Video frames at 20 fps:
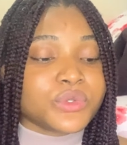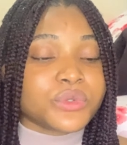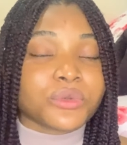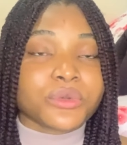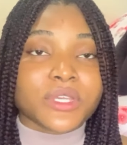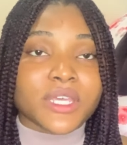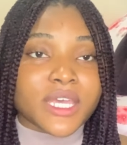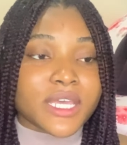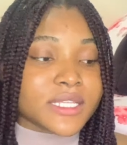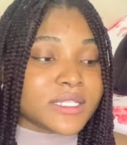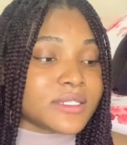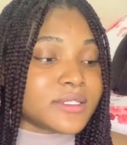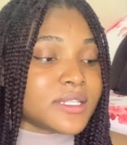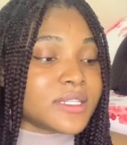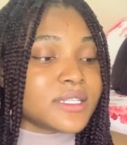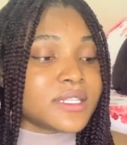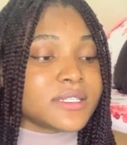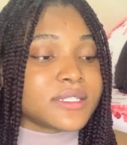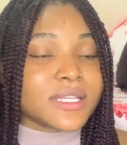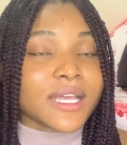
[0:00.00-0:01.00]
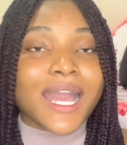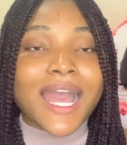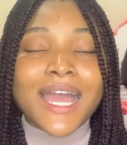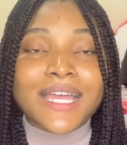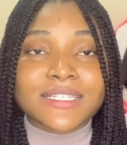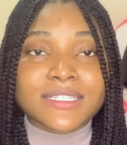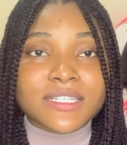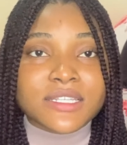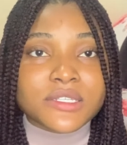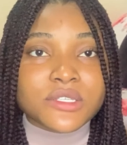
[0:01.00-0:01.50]
So yes, this is the
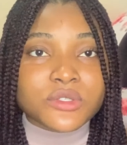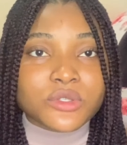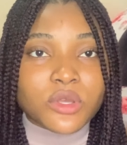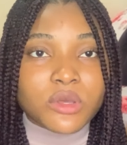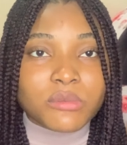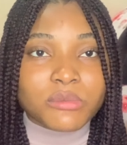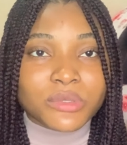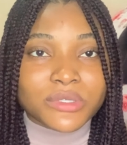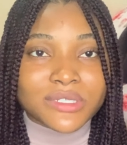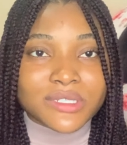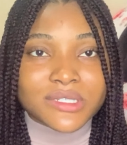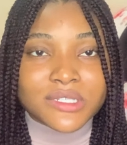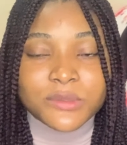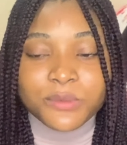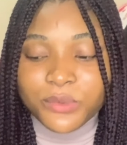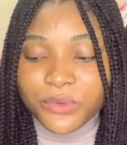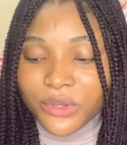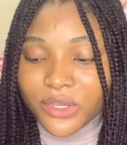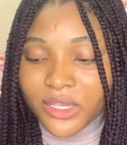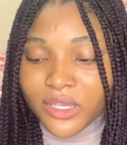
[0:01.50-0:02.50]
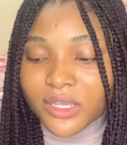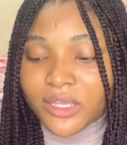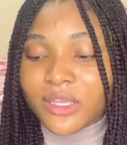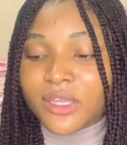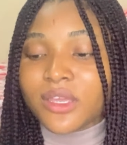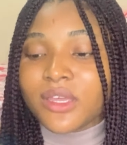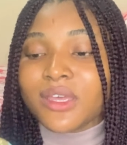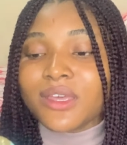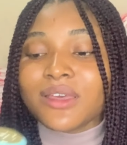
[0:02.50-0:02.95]
Candy Storm body spray.